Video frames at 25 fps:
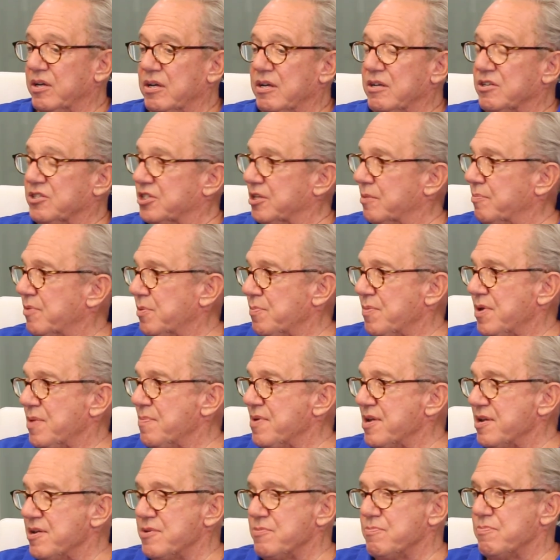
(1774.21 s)
Somebody may
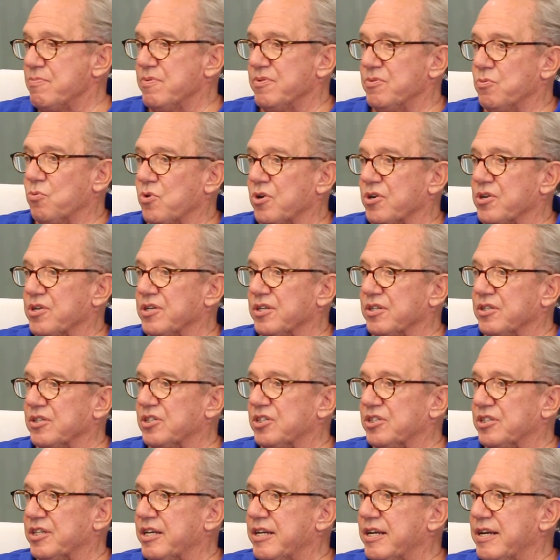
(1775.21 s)
be working on the
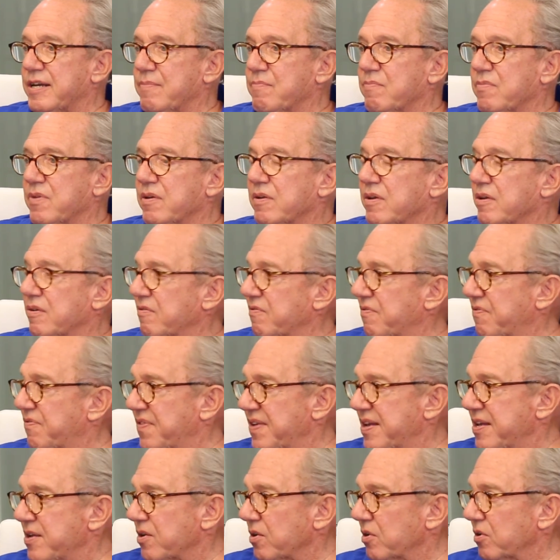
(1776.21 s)
same
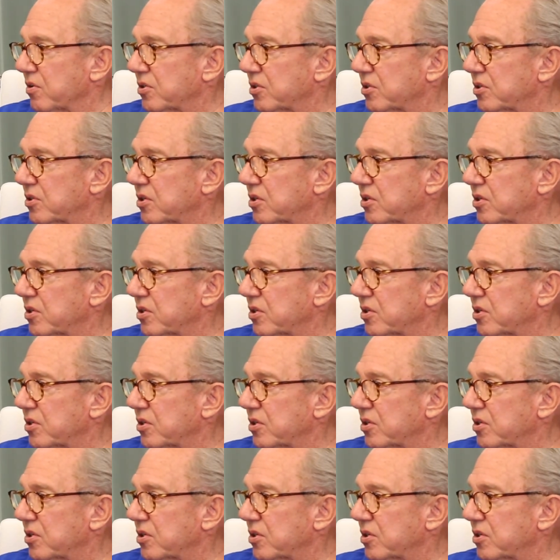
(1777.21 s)
field